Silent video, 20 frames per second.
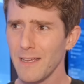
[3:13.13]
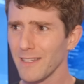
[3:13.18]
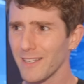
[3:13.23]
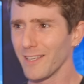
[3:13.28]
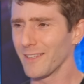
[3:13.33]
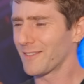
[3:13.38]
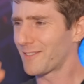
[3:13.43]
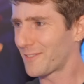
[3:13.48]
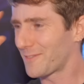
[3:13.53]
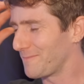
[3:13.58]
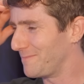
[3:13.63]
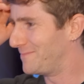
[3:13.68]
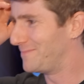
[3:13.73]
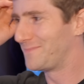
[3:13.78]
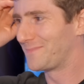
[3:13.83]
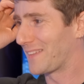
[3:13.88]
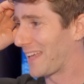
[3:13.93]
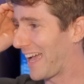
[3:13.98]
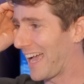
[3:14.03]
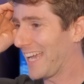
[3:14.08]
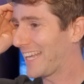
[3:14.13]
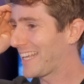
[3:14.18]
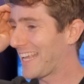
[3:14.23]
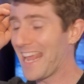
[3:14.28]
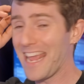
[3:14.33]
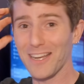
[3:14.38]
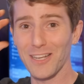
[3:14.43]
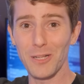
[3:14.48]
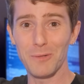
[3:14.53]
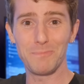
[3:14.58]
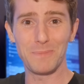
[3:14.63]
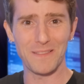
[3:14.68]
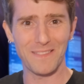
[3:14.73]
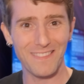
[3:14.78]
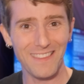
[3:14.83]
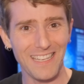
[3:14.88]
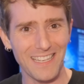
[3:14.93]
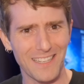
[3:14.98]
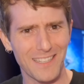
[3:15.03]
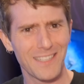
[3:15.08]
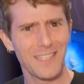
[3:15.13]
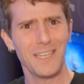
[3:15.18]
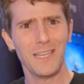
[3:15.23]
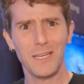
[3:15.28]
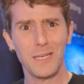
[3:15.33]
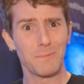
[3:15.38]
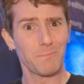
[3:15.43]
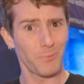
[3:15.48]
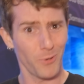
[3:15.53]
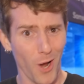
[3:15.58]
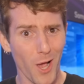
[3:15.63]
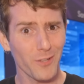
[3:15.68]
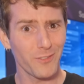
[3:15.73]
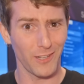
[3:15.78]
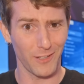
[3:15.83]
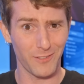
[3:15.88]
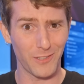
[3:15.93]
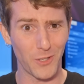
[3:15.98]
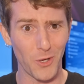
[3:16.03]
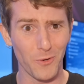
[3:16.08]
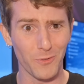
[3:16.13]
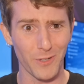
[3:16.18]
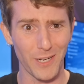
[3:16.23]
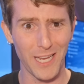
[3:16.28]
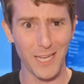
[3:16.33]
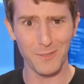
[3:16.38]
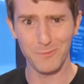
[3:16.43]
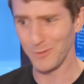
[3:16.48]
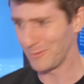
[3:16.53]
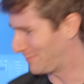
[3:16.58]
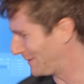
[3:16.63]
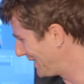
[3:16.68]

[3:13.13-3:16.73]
Because I can't help but think processing overhead would